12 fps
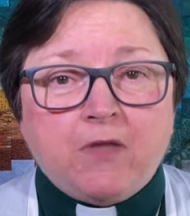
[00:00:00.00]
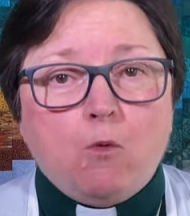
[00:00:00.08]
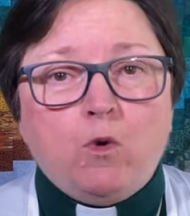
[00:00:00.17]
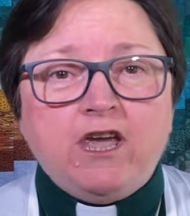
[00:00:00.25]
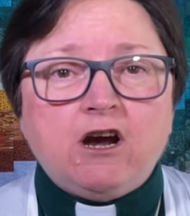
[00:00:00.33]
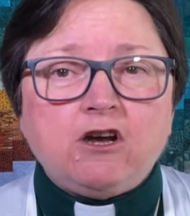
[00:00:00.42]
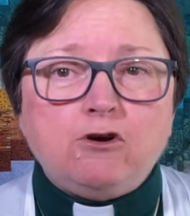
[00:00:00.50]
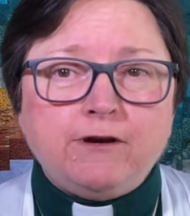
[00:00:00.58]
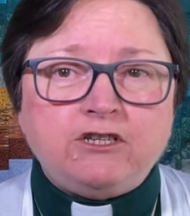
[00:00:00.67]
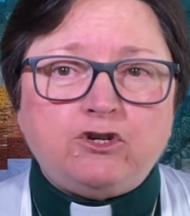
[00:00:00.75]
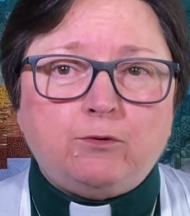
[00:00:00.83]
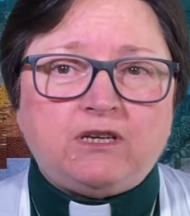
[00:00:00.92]
we are
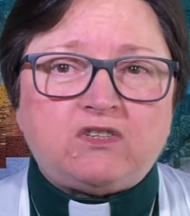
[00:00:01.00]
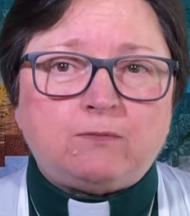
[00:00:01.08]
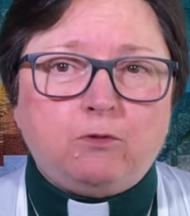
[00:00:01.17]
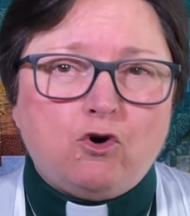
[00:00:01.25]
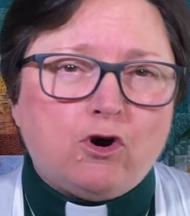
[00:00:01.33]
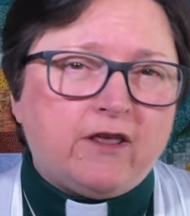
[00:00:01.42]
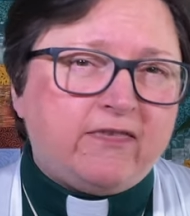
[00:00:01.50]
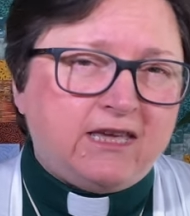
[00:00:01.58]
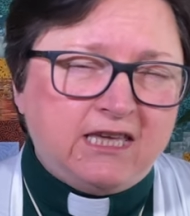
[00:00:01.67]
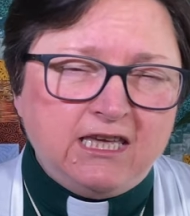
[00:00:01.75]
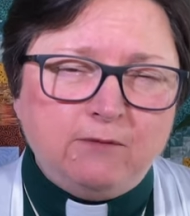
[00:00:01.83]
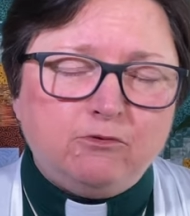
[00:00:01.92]
going to explore the
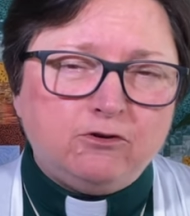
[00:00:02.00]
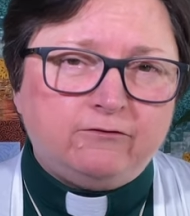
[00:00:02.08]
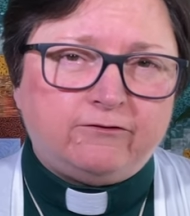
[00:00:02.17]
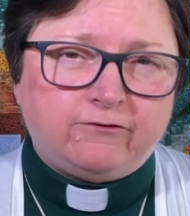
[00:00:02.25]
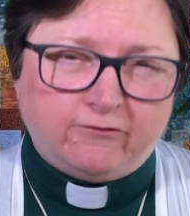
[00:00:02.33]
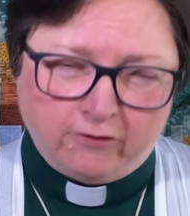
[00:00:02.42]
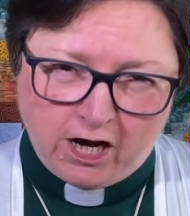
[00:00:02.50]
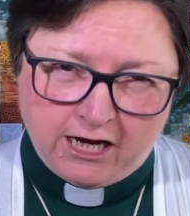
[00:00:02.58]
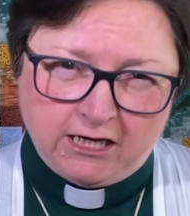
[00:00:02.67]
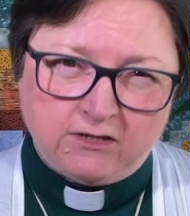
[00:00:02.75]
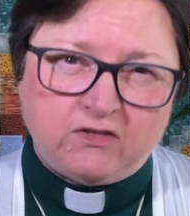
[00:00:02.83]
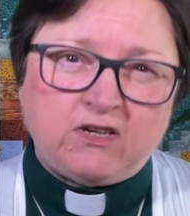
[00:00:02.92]
Hebrew
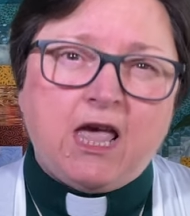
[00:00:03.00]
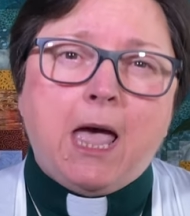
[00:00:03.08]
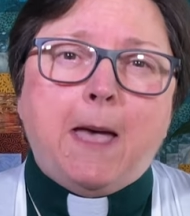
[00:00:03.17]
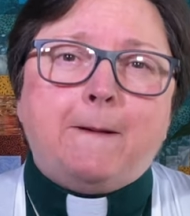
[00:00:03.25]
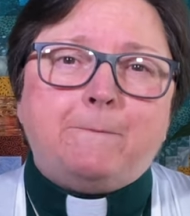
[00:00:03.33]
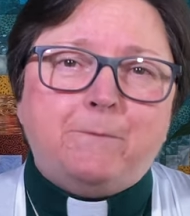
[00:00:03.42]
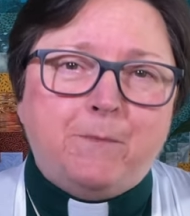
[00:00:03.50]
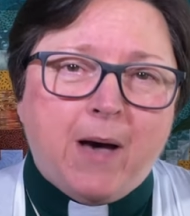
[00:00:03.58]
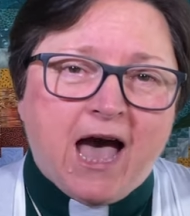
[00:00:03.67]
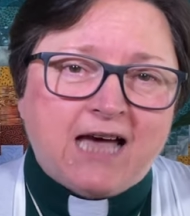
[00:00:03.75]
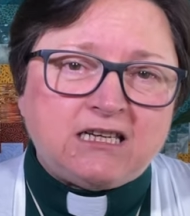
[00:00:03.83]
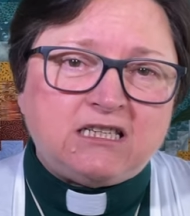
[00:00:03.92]
phrase
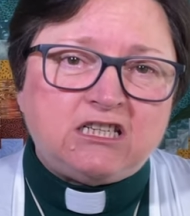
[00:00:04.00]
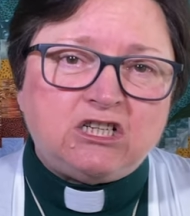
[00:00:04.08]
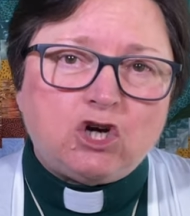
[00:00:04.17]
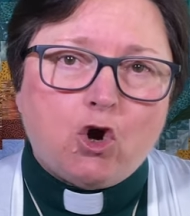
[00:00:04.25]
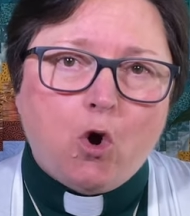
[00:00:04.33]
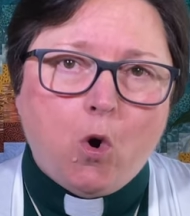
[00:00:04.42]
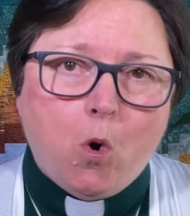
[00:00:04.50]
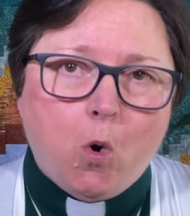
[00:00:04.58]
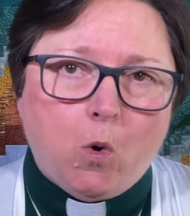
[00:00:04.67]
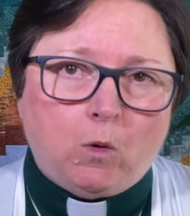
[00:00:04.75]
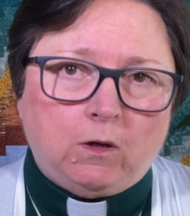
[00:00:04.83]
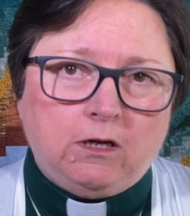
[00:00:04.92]
bat
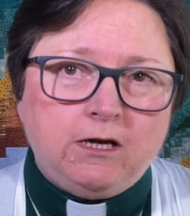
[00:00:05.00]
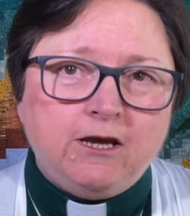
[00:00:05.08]
kol,